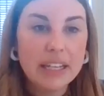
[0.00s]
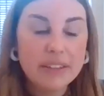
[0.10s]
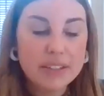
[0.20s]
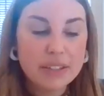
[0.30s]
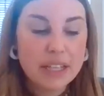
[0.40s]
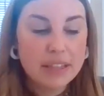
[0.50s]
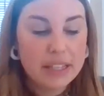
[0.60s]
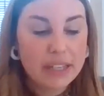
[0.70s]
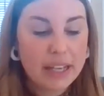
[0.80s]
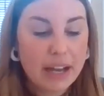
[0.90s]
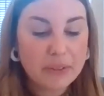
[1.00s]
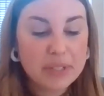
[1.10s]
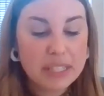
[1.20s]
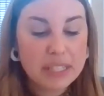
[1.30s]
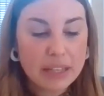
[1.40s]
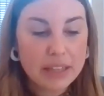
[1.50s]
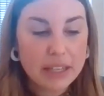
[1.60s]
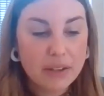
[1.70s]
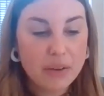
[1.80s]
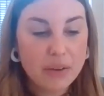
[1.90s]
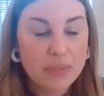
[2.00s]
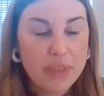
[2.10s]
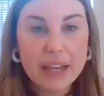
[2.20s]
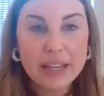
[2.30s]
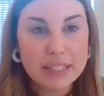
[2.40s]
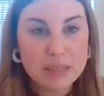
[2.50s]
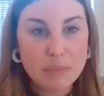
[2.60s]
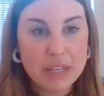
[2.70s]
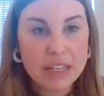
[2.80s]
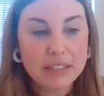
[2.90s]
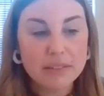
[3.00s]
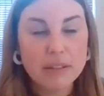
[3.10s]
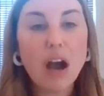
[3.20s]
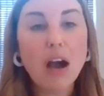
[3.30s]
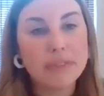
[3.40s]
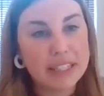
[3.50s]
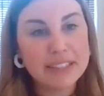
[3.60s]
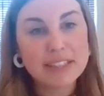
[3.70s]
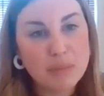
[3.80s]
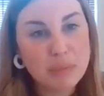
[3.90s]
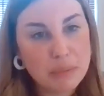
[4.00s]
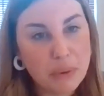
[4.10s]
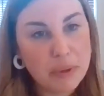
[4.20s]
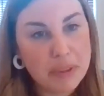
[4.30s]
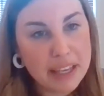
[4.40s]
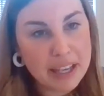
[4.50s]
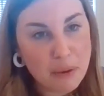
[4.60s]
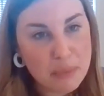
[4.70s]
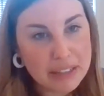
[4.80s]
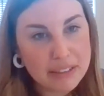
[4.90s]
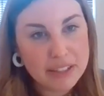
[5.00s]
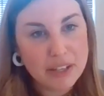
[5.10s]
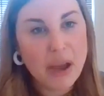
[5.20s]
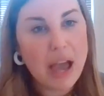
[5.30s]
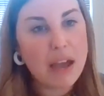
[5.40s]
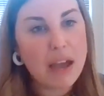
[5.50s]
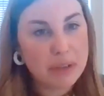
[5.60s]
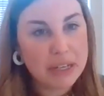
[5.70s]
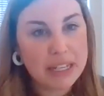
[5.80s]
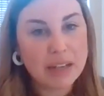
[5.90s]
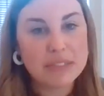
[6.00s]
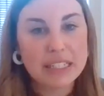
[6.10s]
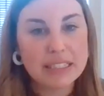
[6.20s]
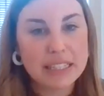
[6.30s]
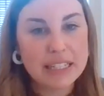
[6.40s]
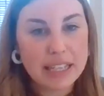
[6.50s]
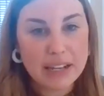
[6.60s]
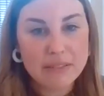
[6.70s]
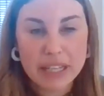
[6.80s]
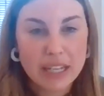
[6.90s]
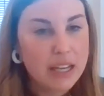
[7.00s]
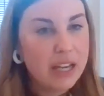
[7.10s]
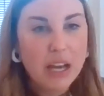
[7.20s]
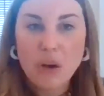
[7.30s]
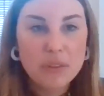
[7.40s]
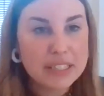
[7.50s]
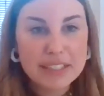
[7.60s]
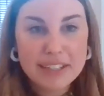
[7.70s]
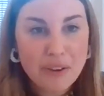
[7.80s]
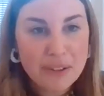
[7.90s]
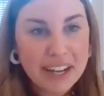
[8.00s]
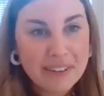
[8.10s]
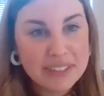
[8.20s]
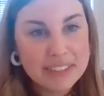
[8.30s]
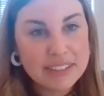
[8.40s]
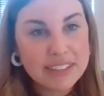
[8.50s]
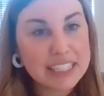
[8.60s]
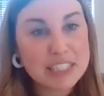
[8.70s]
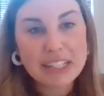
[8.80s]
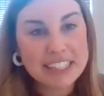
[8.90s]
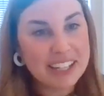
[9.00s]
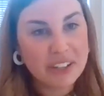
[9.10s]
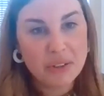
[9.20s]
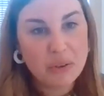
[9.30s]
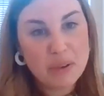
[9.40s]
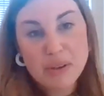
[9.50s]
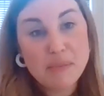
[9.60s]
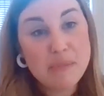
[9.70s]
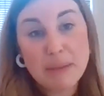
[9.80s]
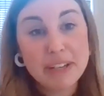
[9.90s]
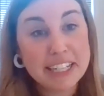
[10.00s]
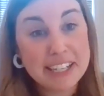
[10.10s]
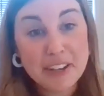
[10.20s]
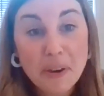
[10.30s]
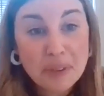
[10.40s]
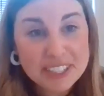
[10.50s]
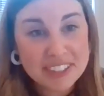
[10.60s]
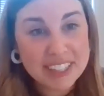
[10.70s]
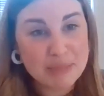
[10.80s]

in this in the galleries and i think you know that has been obvious to people when they come in you know everybody comes in and says kind of like oh this is not what i was expecting maybe i didn't know what to